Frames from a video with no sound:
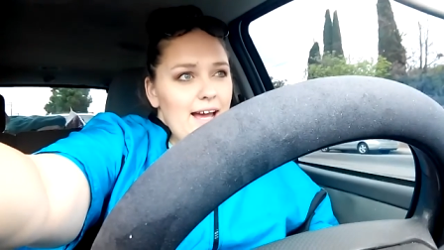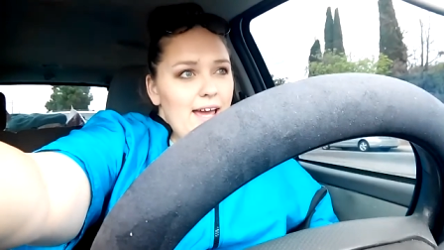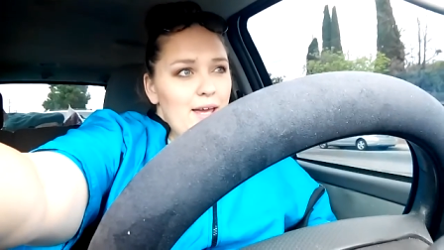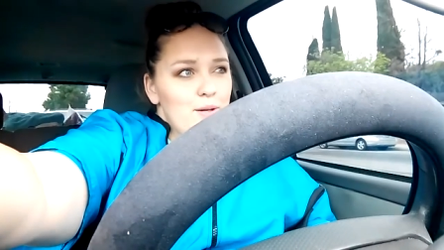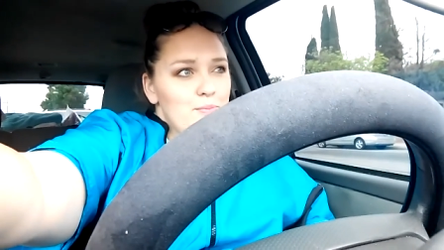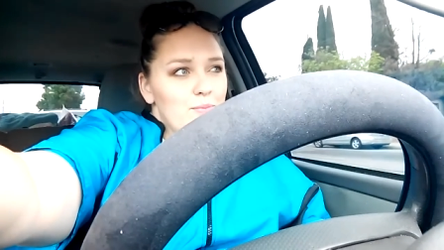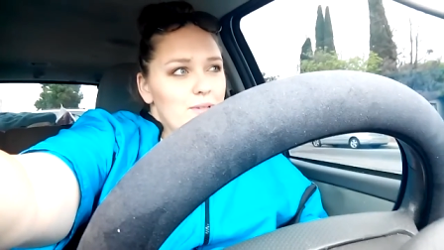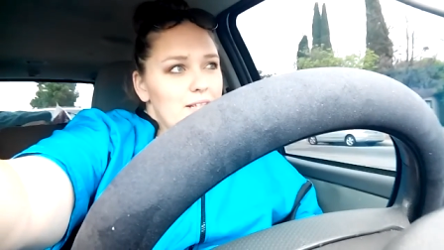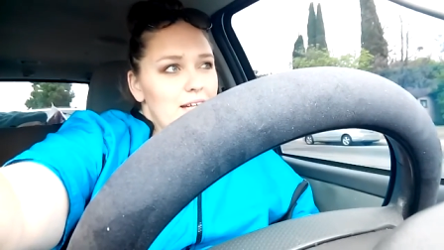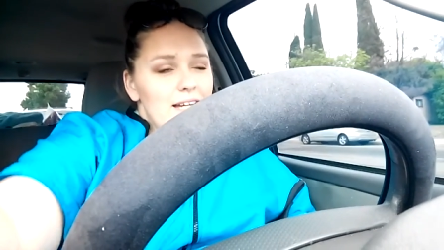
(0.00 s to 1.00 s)
I am
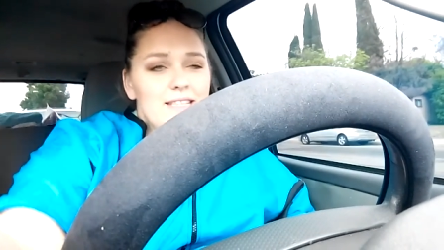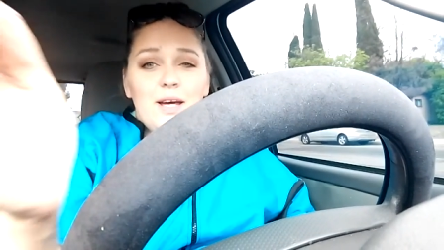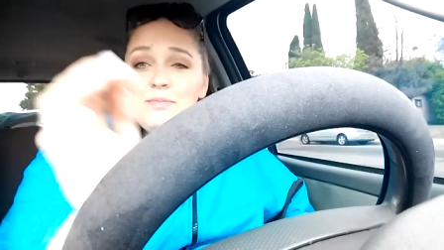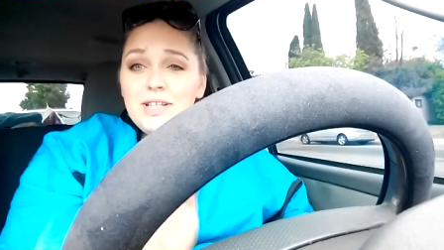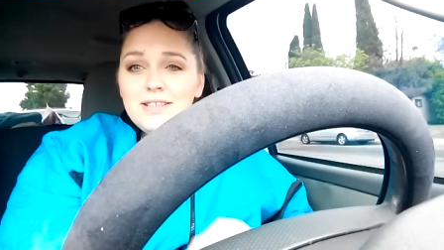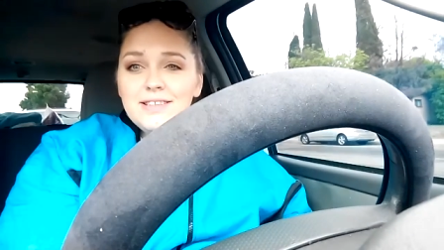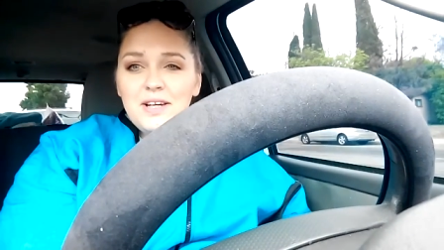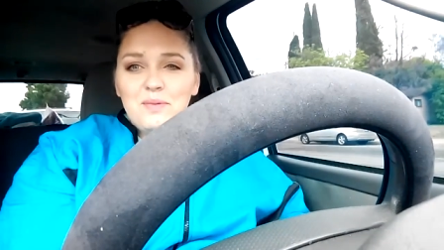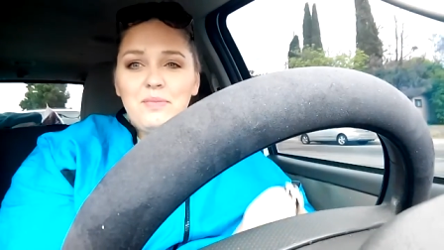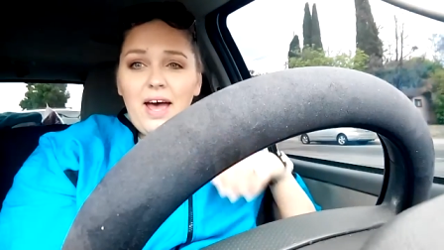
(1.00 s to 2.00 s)
attempting to
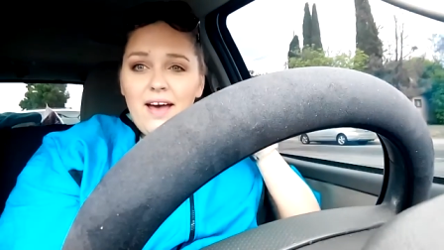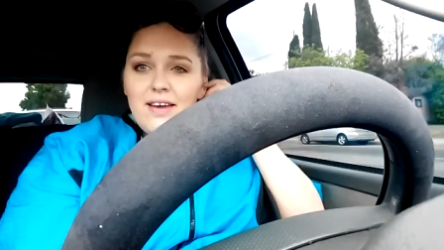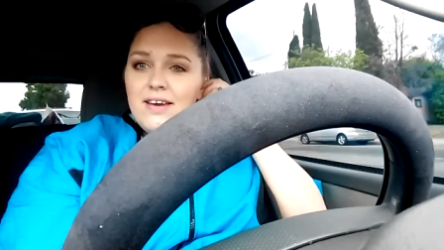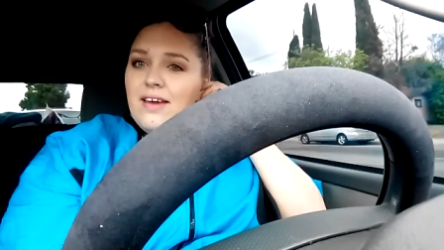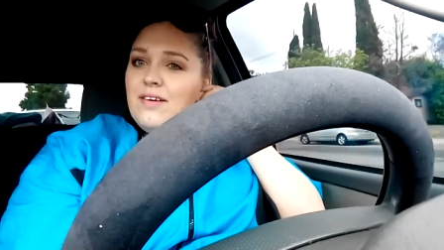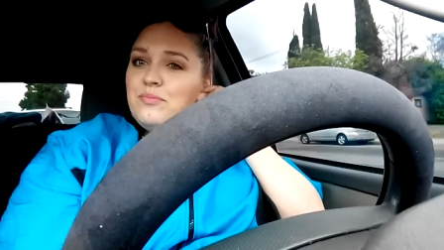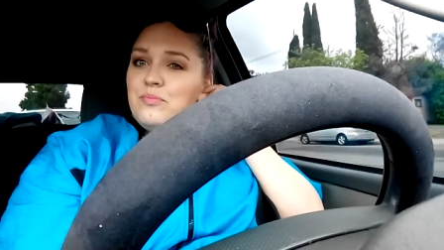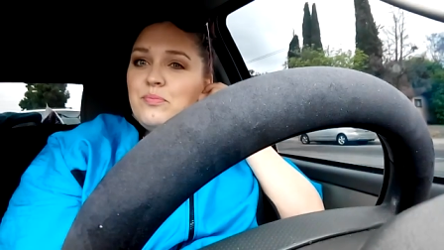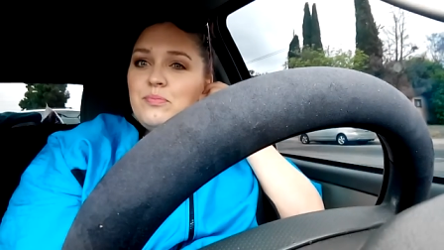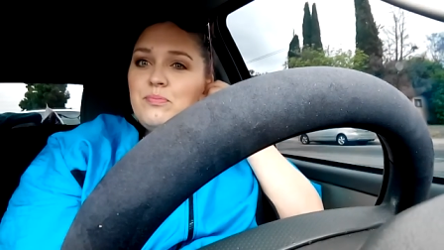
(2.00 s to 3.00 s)
come back and